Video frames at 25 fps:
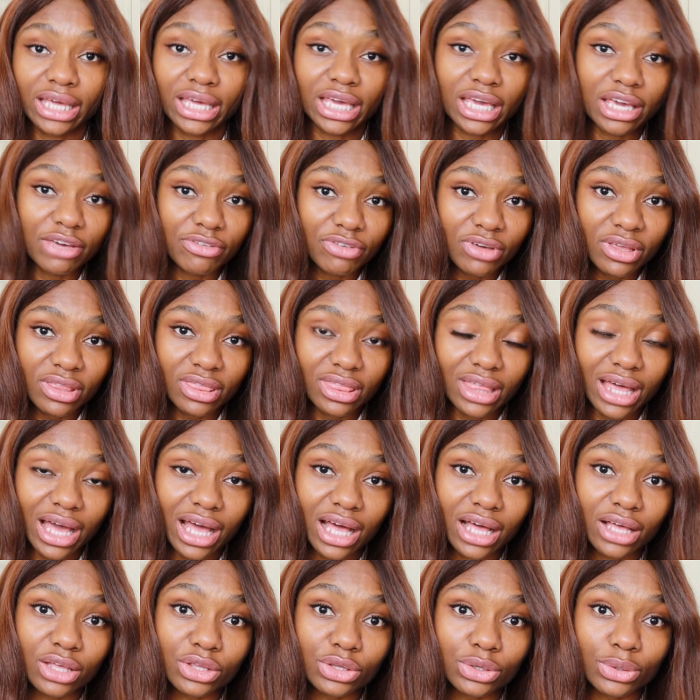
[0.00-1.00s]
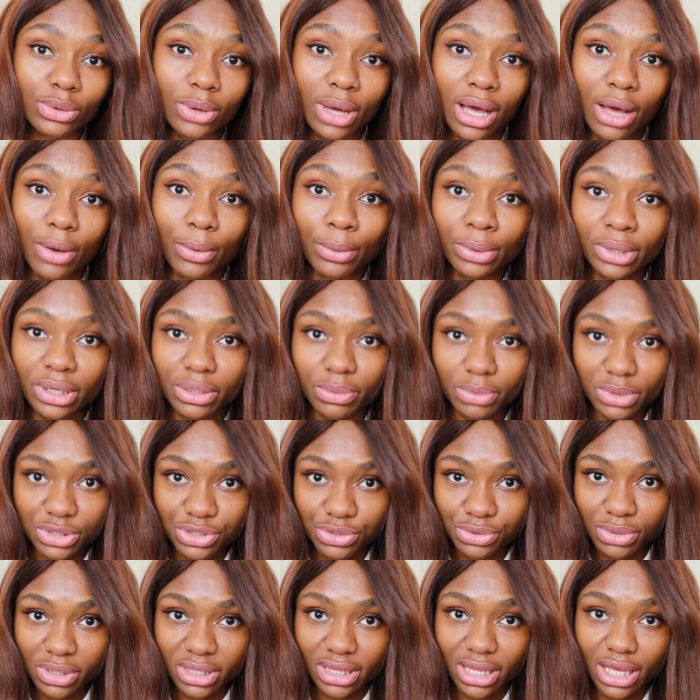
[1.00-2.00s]
given that you are only
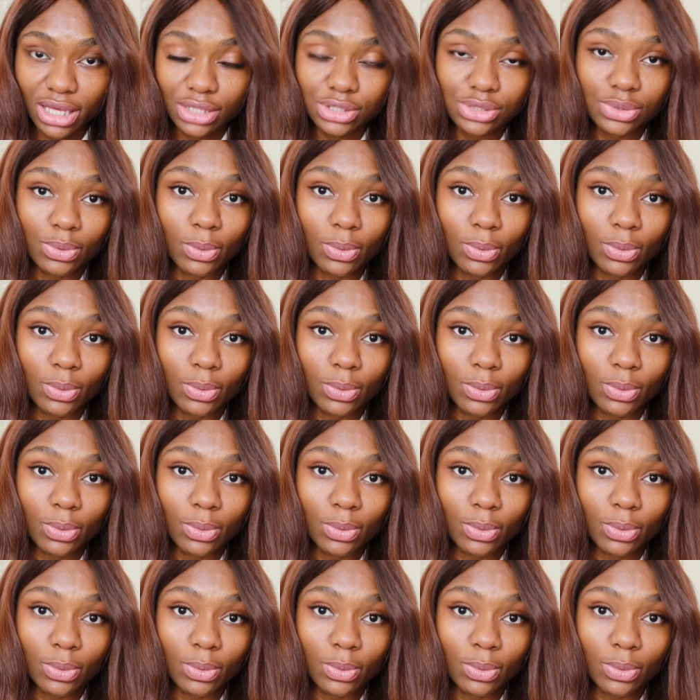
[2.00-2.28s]
restricted